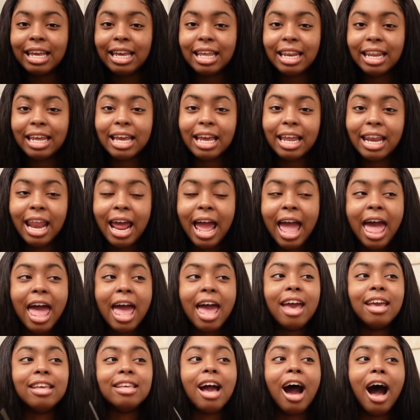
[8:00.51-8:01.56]
needing
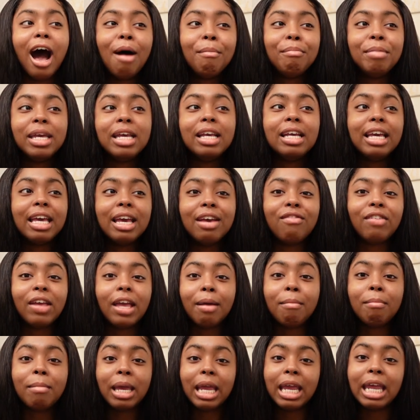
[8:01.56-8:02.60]
and y'all be
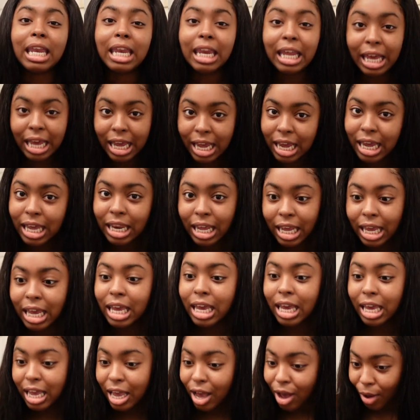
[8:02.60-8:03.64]
giving me
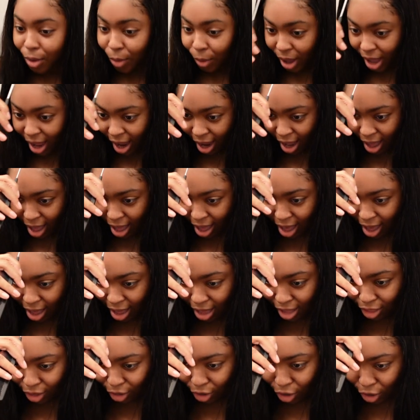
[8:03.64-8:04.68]
needy
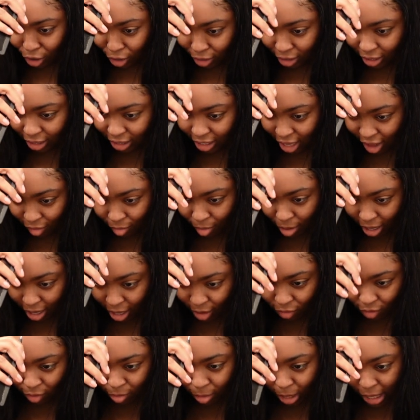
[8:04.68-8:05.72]
okay the girlies have been
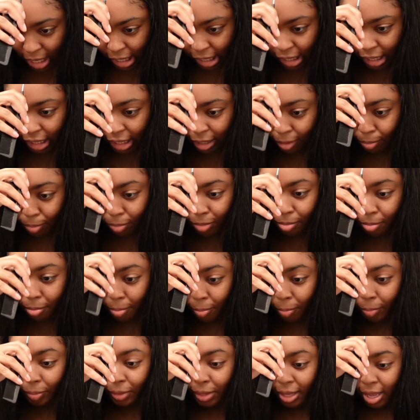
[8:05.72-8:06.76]
giving me
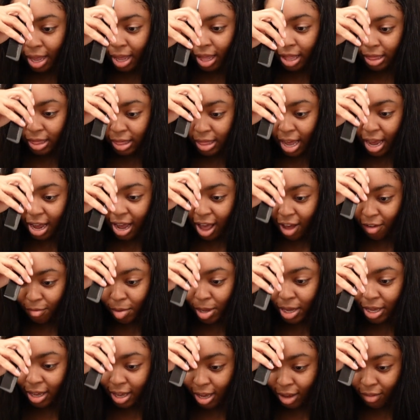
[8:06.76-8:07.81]
they have
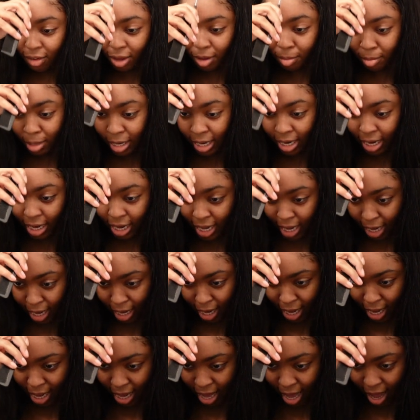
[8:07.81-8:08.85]
been giving me
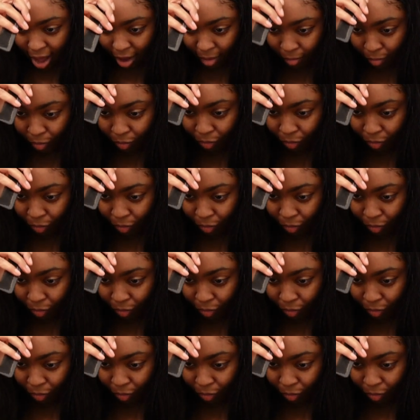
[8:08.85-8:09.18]
needy